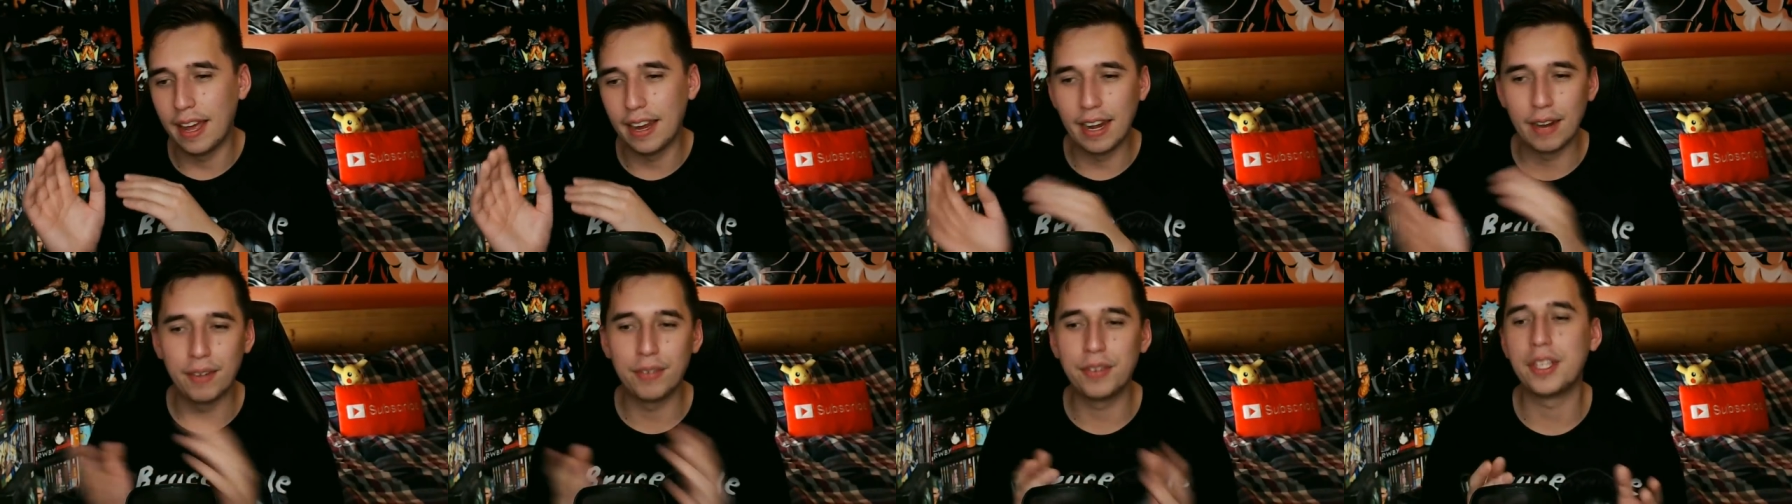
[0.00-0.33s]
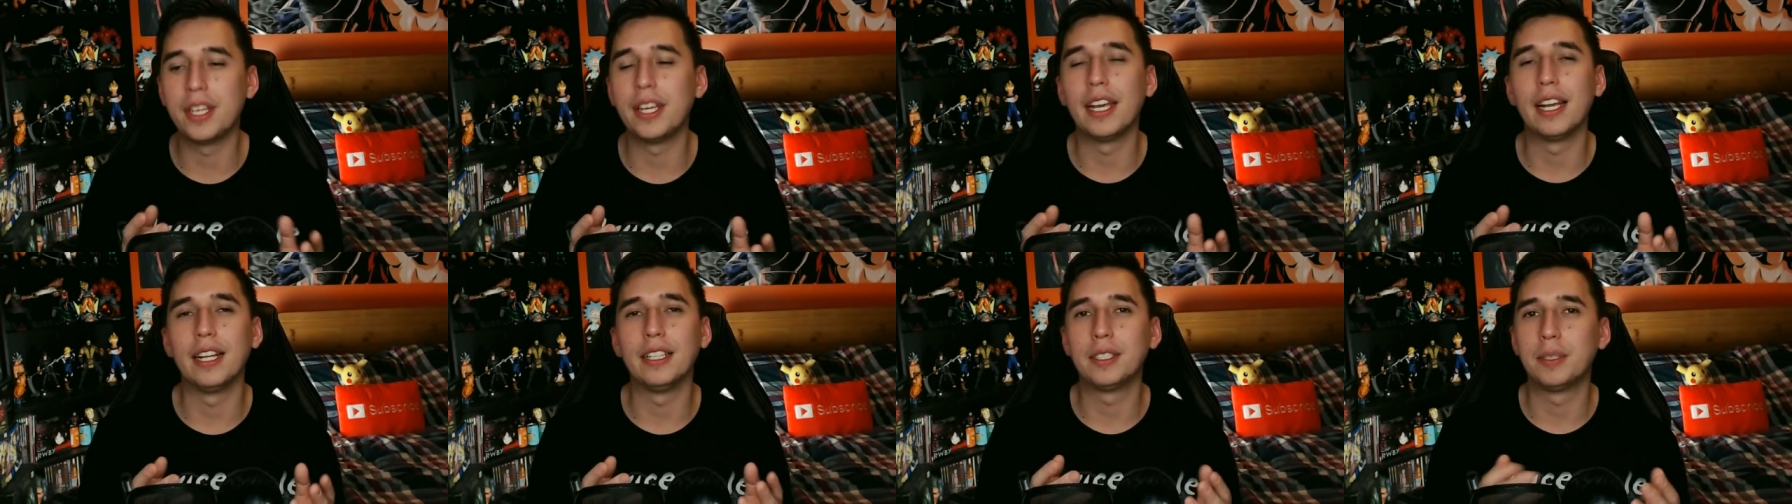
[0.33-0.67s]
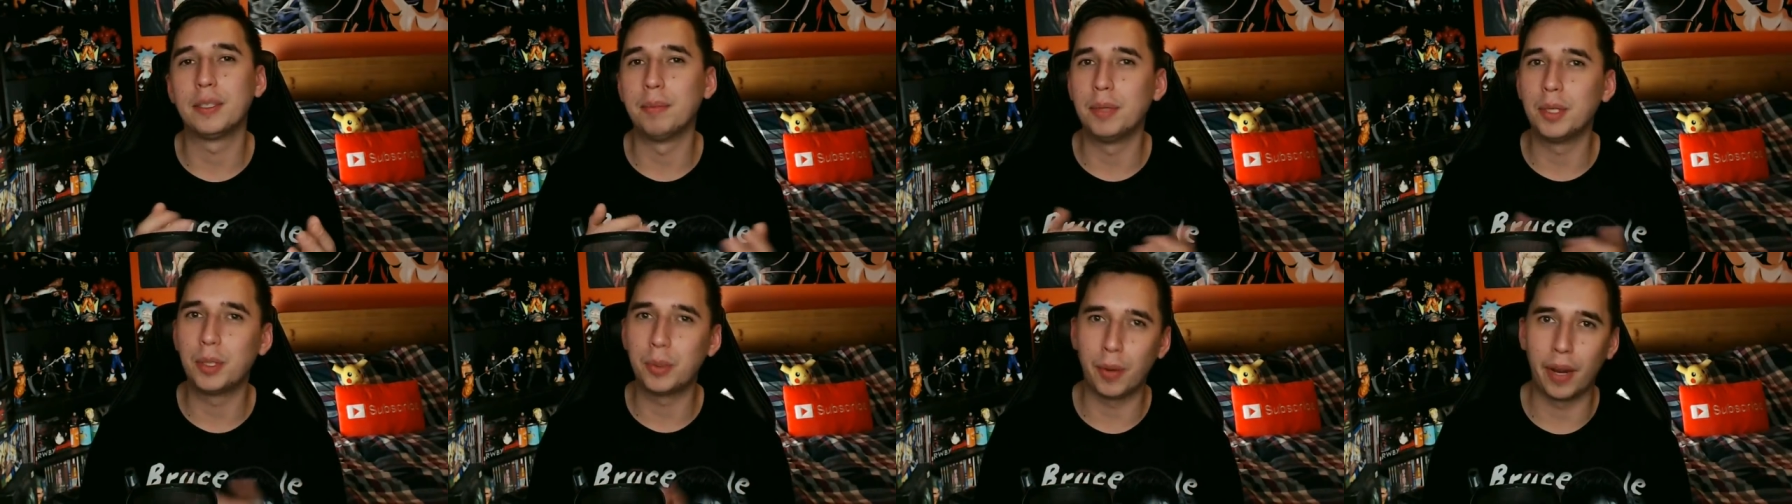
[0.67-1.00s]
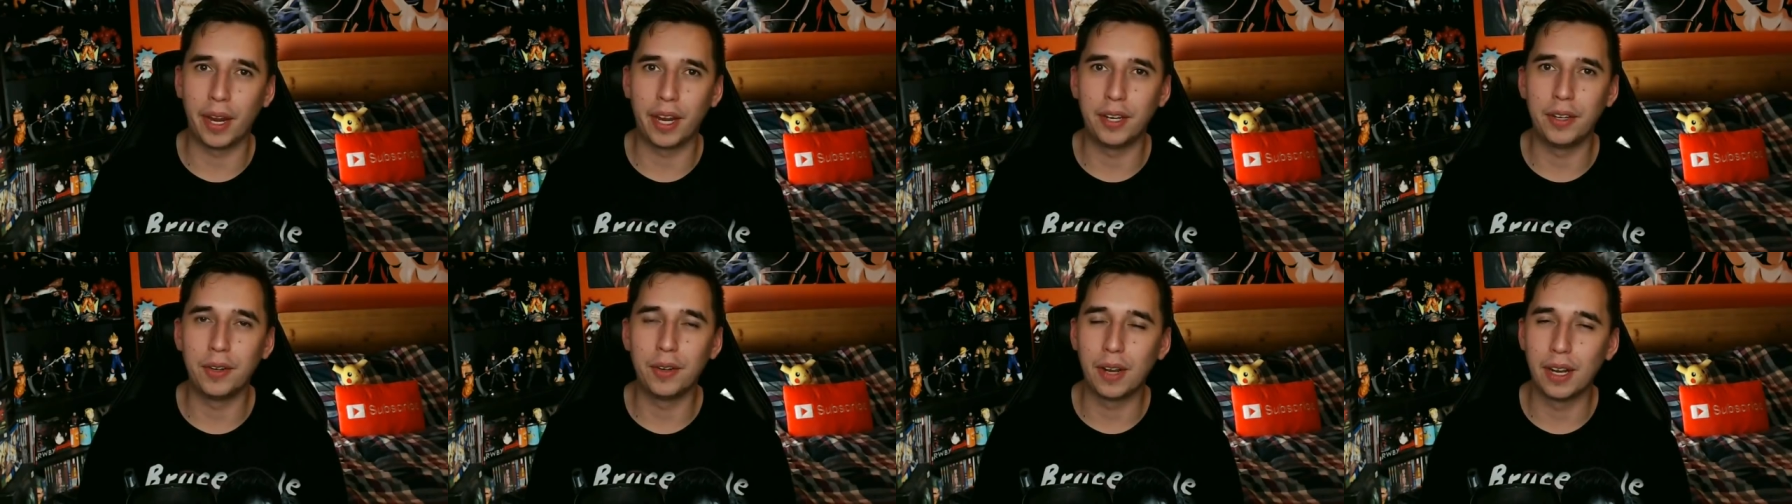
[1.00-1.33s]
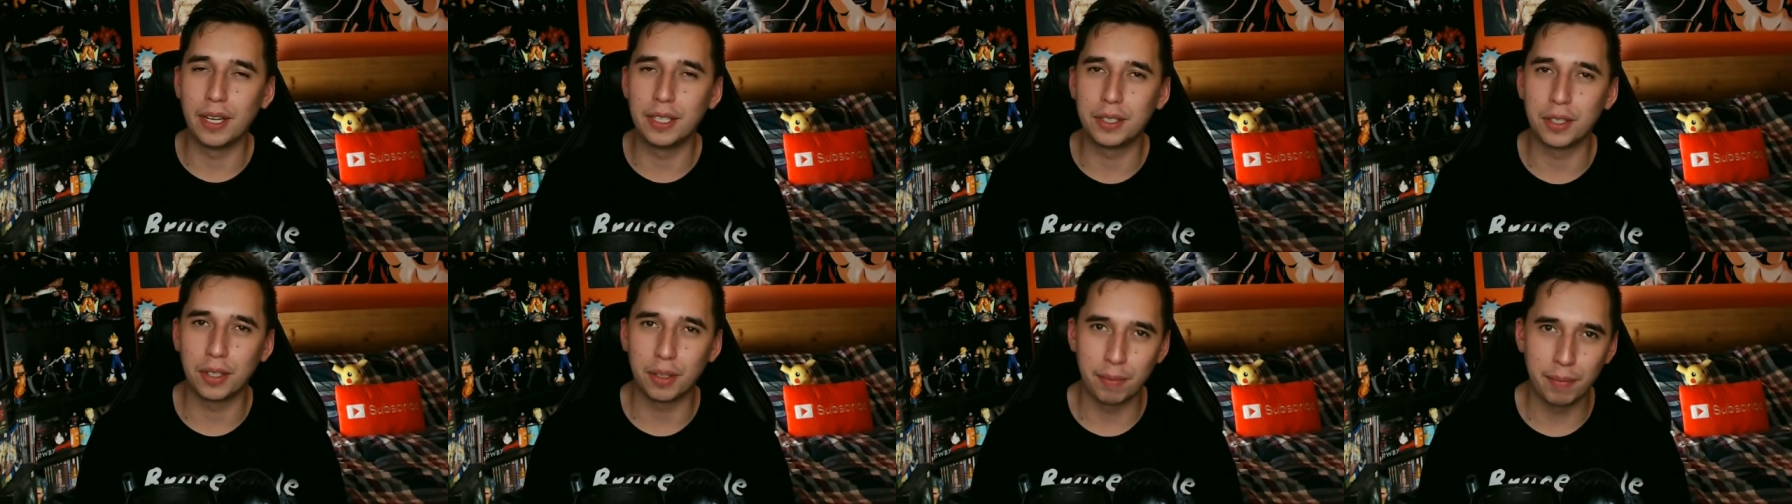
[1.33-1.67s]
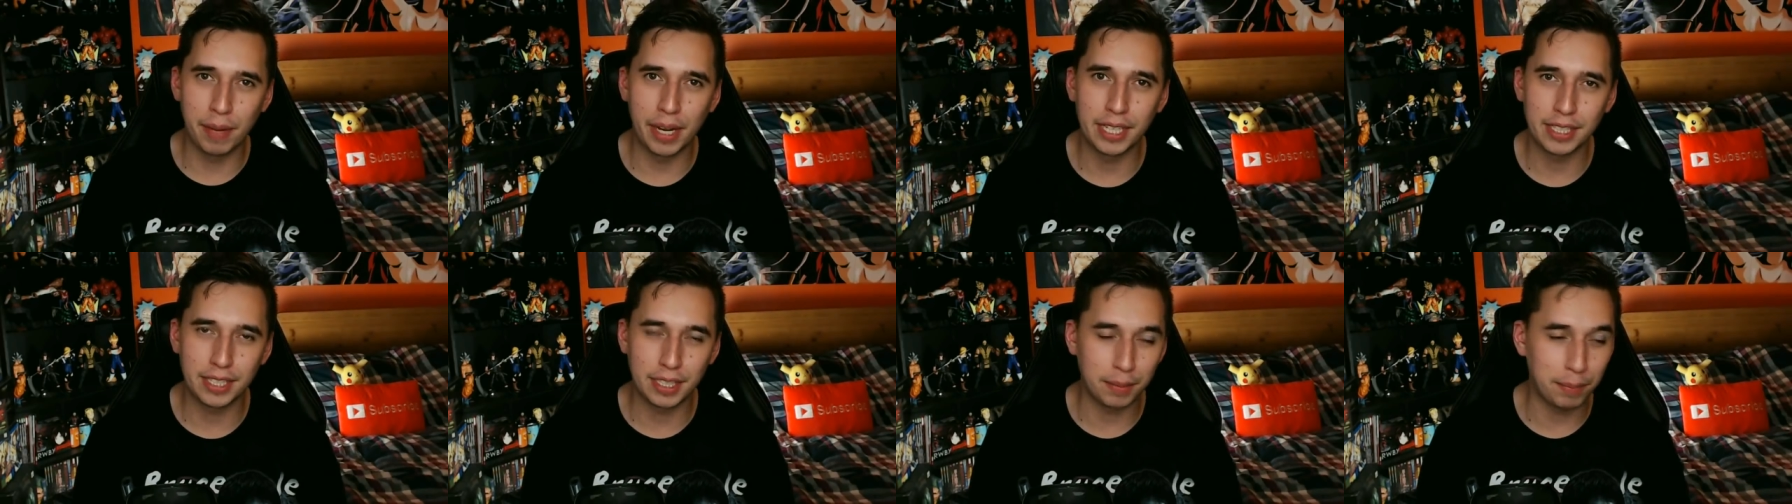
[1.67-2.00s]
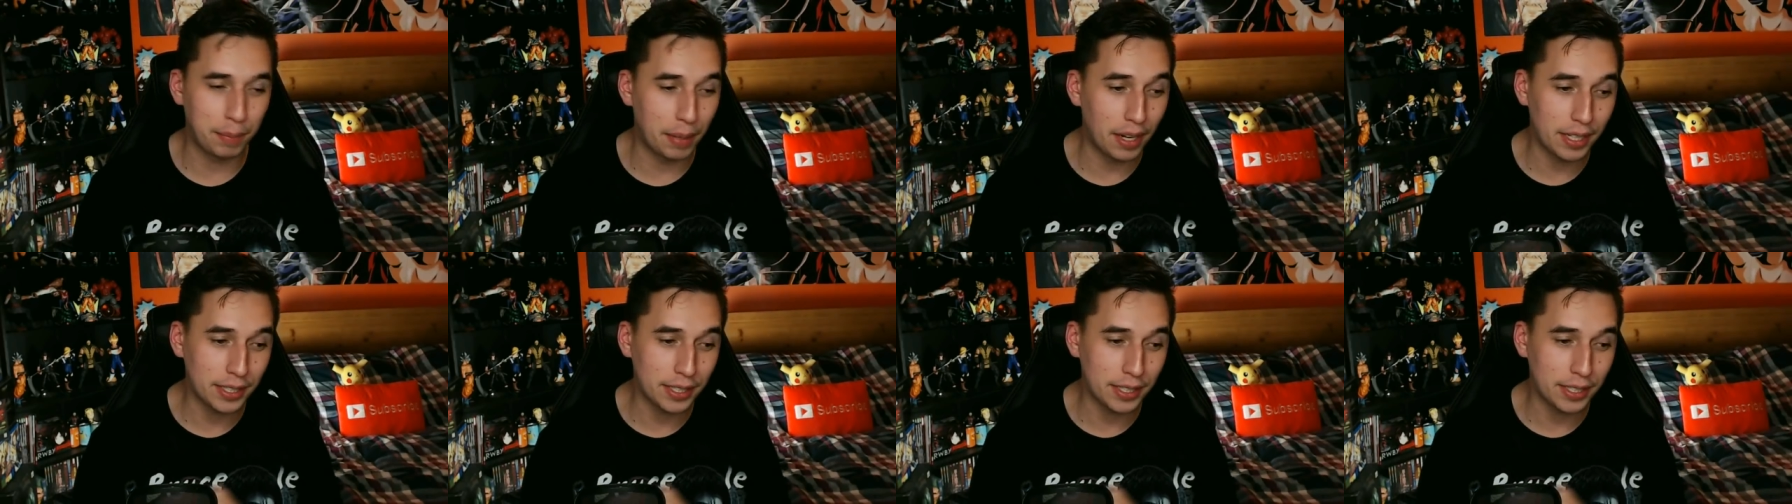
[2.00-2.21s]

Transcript: and everything else in between. You guys are amazing.